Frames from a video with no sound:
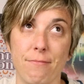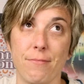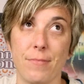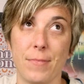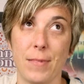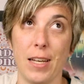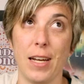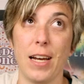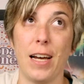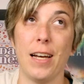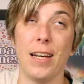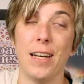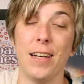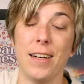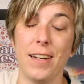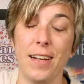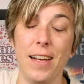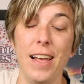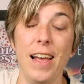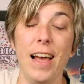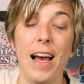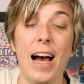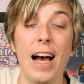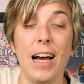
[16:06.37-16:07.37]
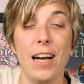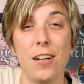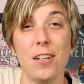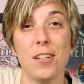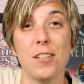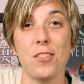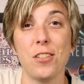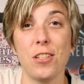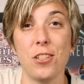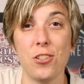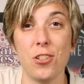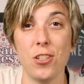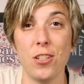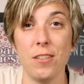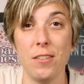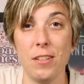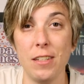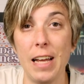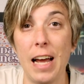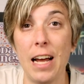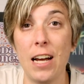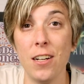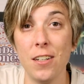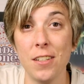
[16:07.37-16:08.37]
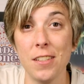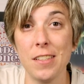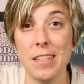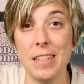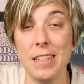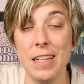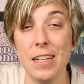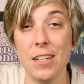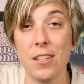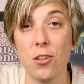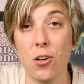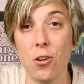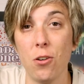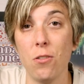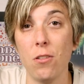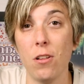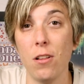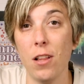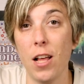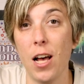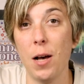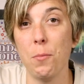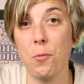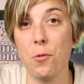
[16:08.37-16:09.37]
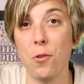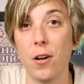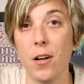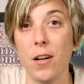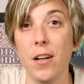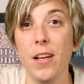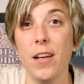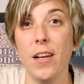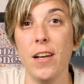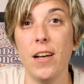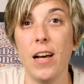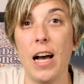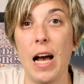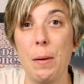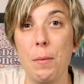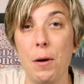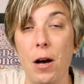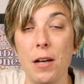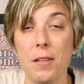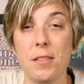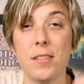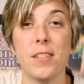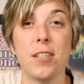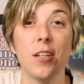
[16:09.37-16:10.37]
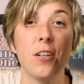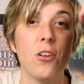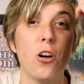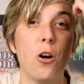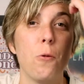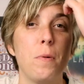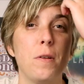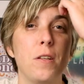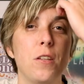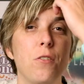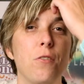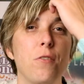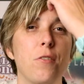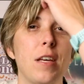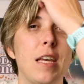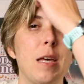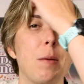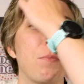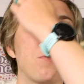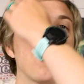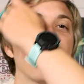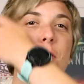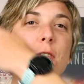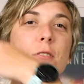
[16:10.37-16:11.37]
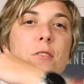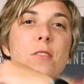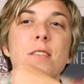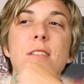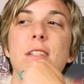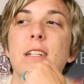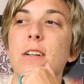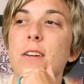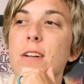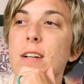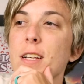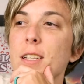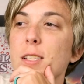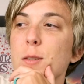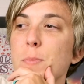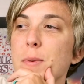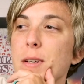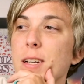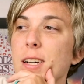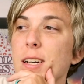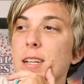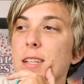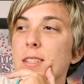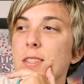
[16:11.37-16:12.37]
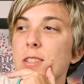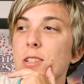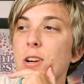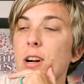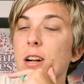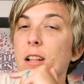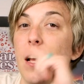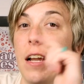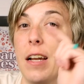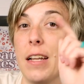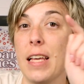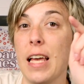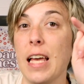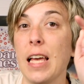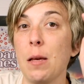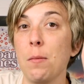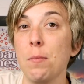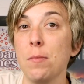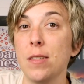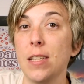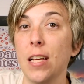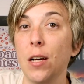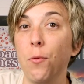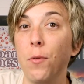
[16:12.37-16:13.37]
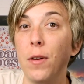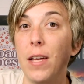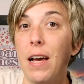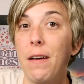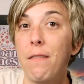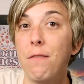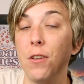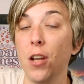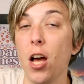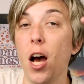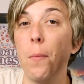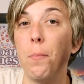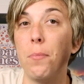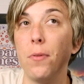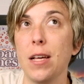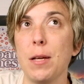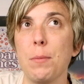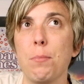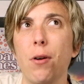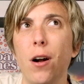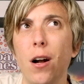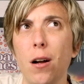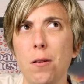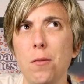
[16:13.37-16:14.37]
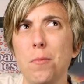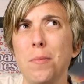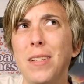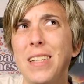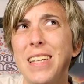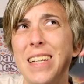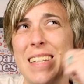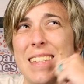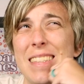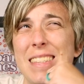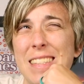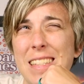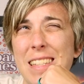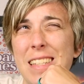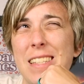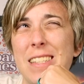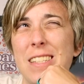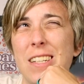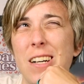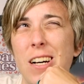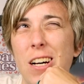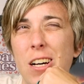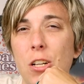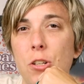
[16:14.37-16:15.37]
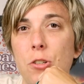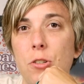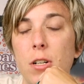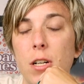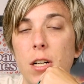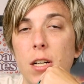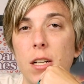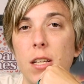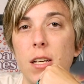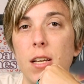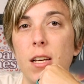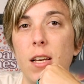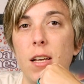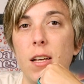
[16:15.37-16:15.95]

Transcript: I honestly need to cull a lot more. I'm still hoping to do a Keep or Cull series because there are a lot of games that we have not played, probably at least 100.